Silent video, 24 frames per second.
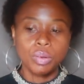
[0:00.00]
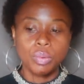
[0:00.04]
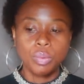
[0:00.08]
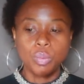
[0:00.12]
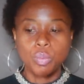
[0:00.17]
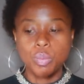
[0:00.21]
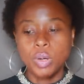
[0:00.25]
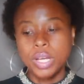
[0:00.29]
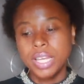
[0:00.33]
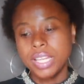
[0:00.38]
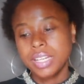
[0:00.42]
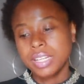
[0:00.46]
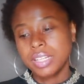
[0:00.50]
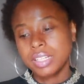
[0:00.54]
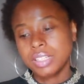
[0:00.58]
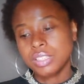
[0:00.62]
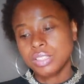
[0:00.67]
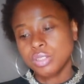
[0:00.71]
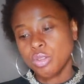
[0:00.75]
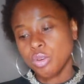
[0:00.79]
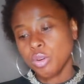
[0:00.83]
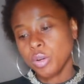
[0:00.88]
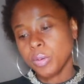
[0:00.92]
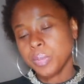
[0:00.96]
when a
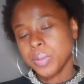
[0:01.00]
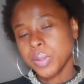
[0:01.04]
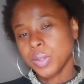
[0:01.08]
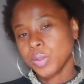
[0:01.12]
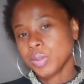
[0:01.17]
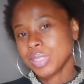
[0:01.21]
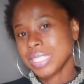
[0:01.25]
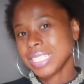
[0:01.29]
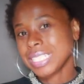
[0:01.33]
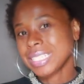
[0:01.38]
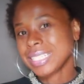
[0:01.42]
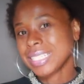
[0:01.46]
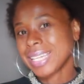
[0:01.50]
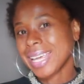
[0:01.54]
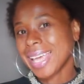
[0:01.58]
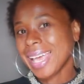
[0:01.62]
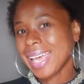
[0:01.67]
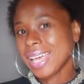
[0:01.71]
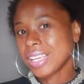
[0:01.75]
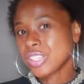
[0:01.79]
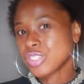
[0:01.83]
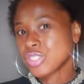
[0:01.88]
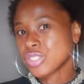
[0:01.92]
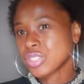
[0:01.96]
Scorpio
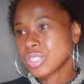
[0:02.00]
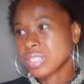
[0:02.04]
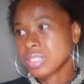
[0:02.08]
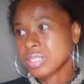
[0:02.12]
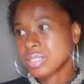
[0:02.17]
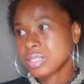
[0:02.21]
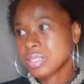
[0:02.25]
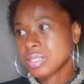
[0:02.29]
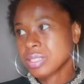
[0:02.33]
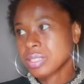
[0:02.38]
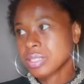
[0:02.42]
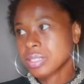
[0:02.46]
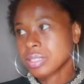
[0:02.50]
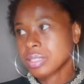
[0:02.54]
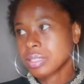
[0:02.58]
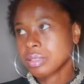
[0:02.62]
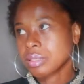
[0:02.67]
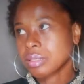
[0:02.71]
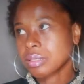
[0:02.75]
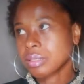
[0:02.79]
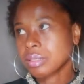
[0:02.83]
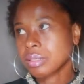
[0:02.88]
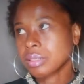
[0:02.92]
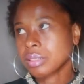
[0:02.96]

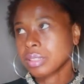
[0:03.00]
detaches?